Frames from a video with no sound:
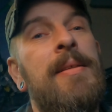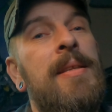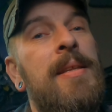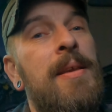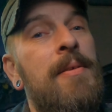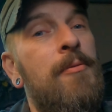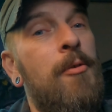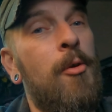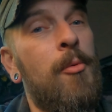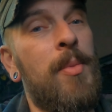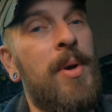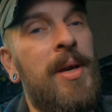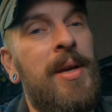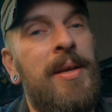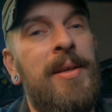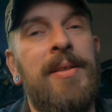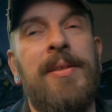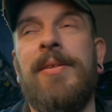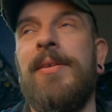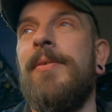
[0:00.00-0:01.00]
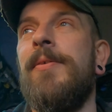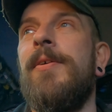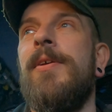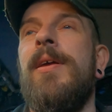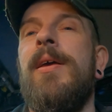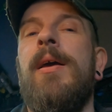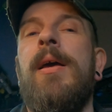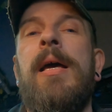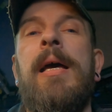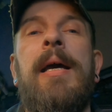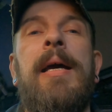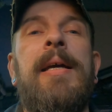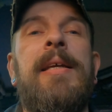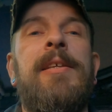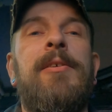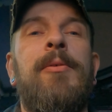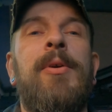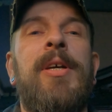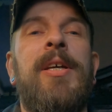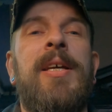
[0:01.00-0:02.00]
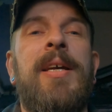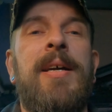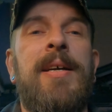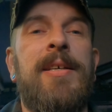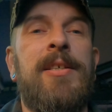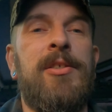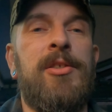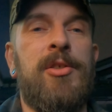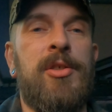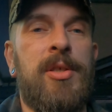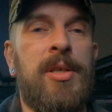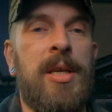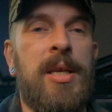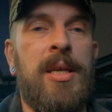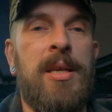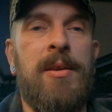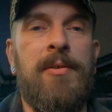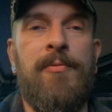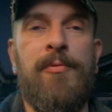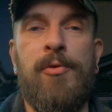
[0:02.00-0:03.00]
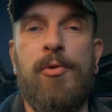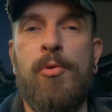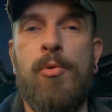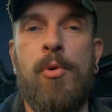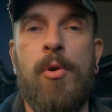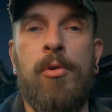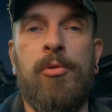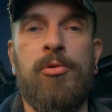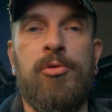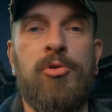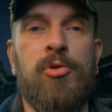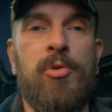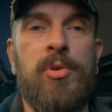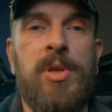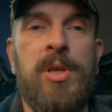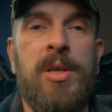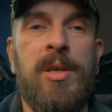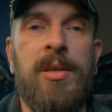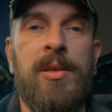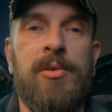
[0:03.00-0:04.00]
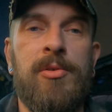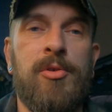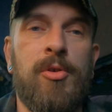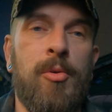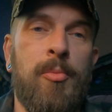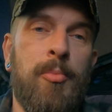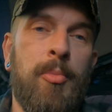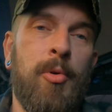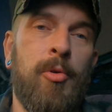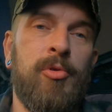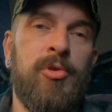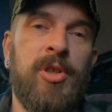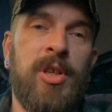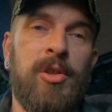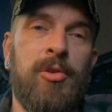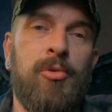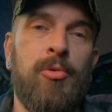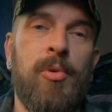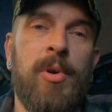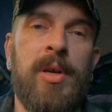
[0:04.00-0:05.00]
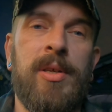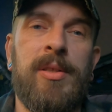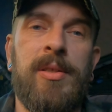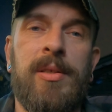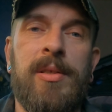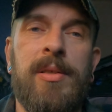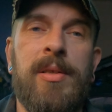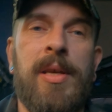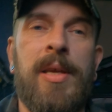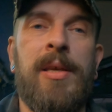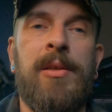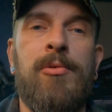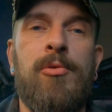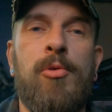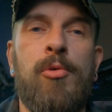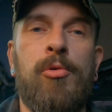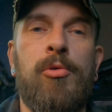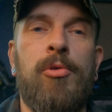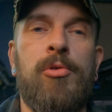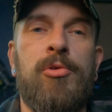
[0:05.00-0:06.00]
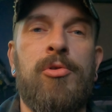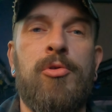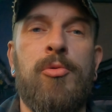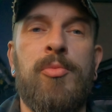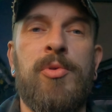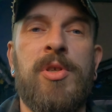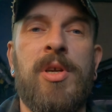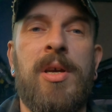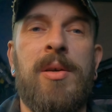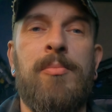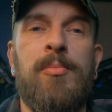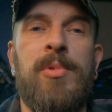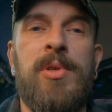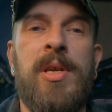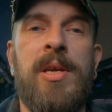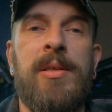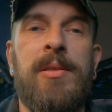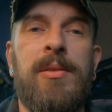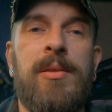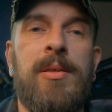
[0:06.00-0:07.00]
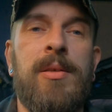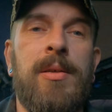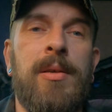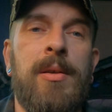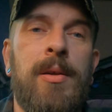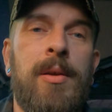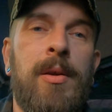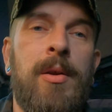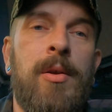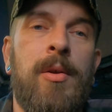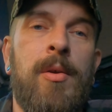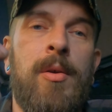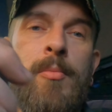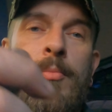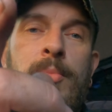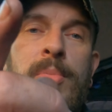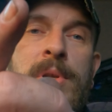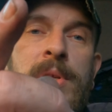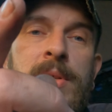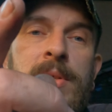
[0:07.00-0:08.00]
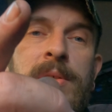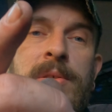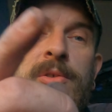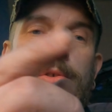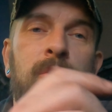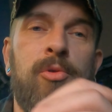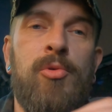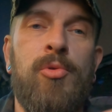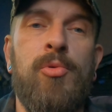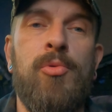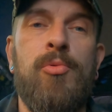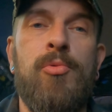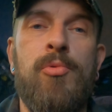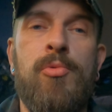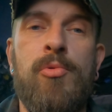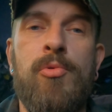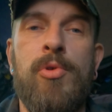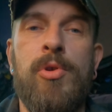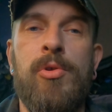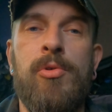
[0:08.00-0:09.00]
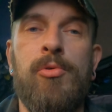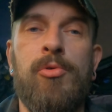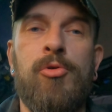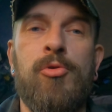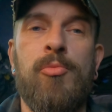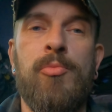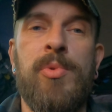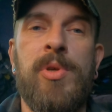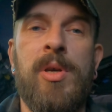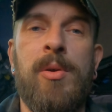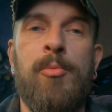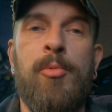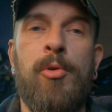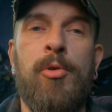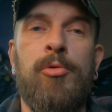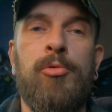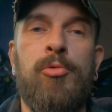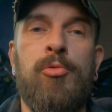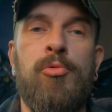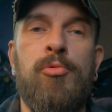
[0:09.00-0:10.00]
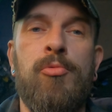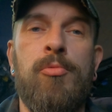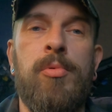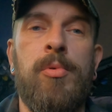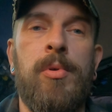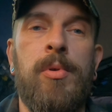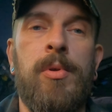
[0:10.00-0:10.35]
never mind. Anyway, guys, if you're enjoying the Project TouRAT and you're not subscribed yet, please do. You should be able to